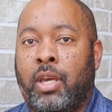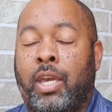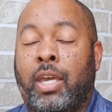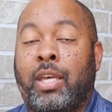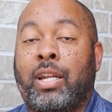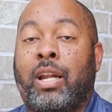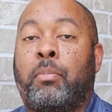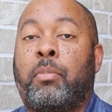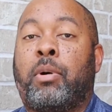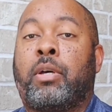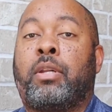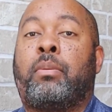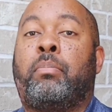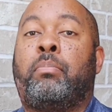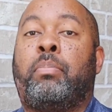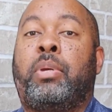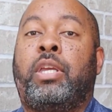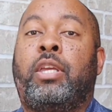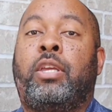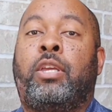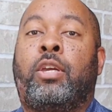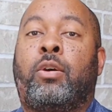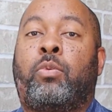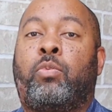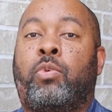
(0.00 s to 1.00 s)
And I'm going to
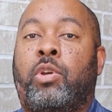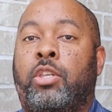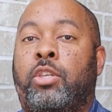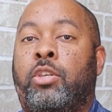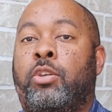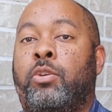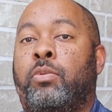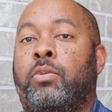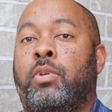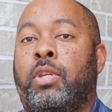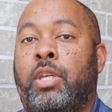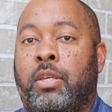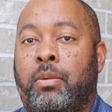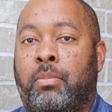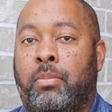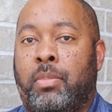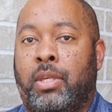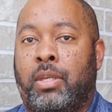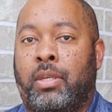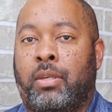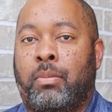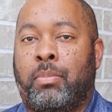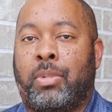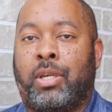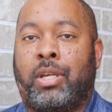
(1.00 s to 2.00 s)
be here when you need me,
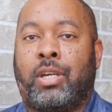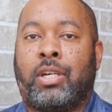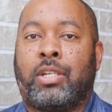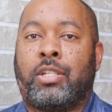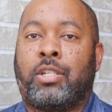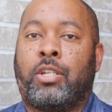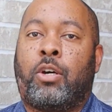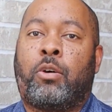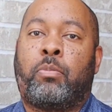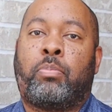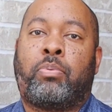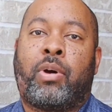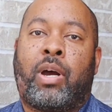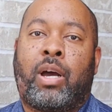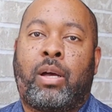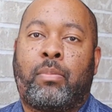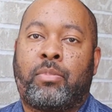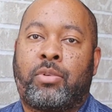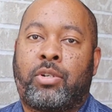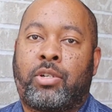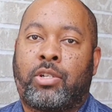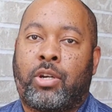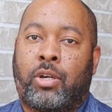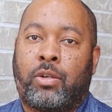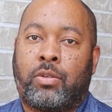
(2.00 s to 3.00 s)
because no
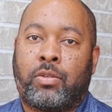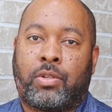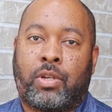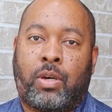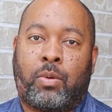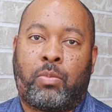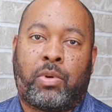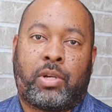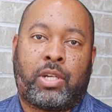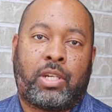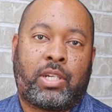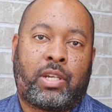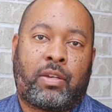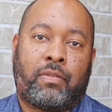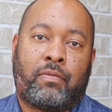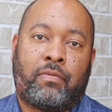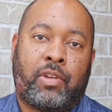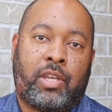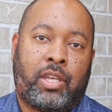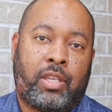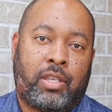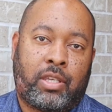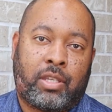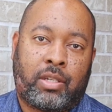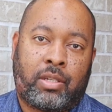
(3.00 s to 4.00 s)
problem shows up when it's
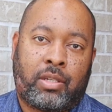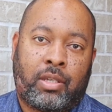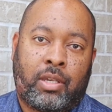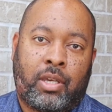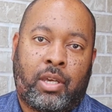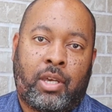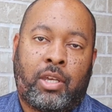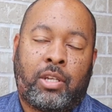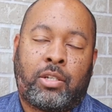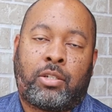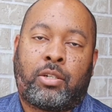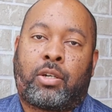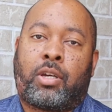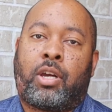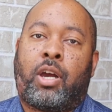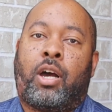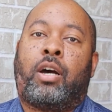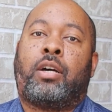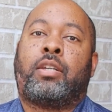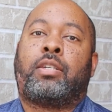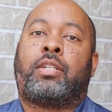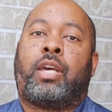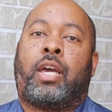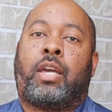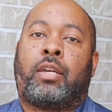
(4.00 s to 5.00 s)
convenient. So
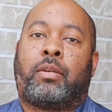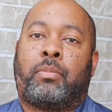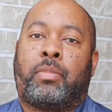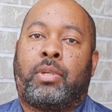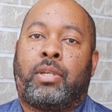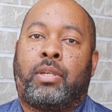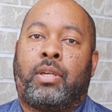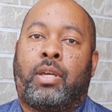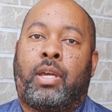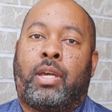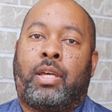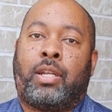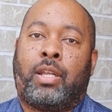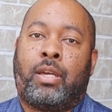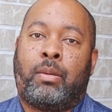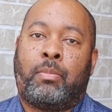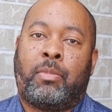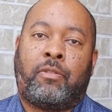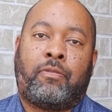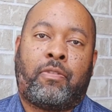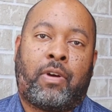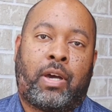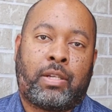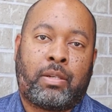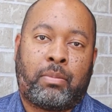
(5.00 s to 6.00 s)
contact me and let
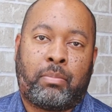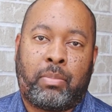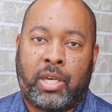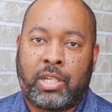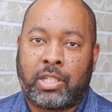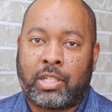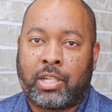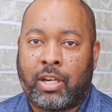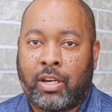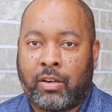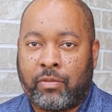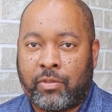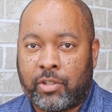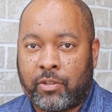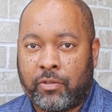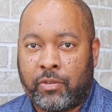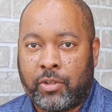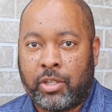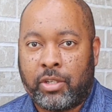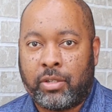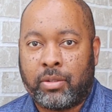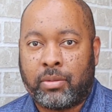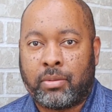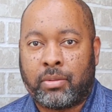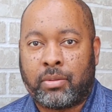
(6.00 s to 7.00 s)
me find the best coverage
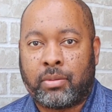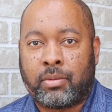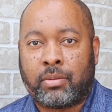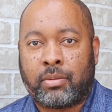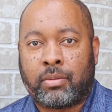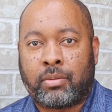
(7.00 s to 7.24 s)
for you.